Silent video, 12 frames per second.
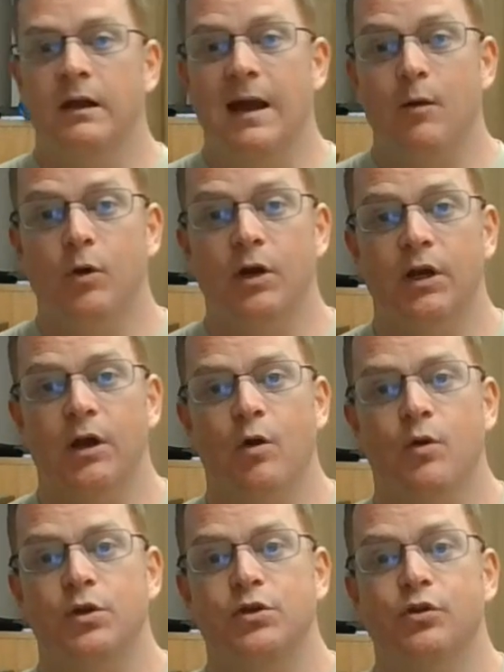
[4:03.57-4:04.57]
Now we're going to
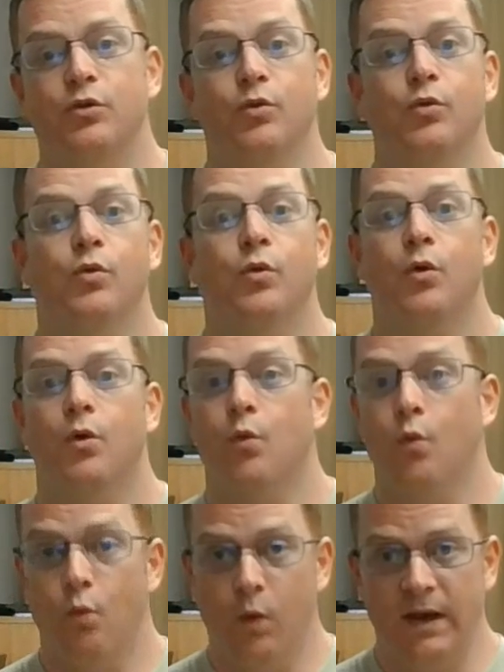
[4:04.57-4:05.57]
go into
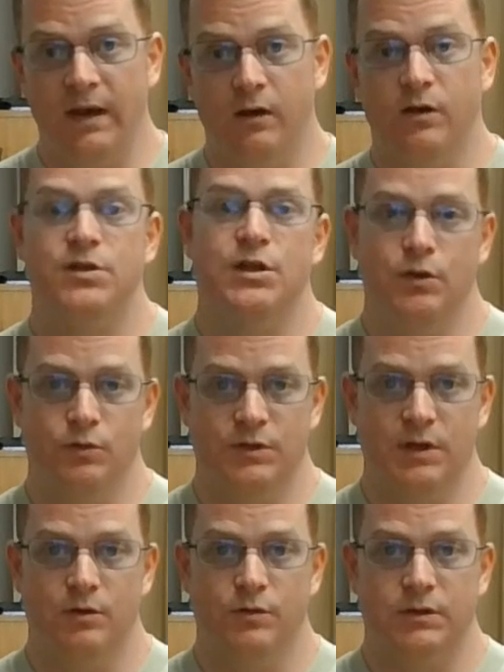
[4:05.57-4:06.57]
when to use
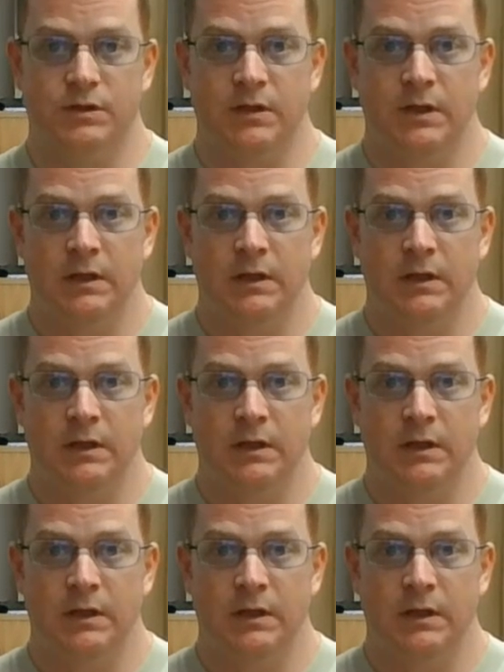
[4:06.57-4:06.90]
those.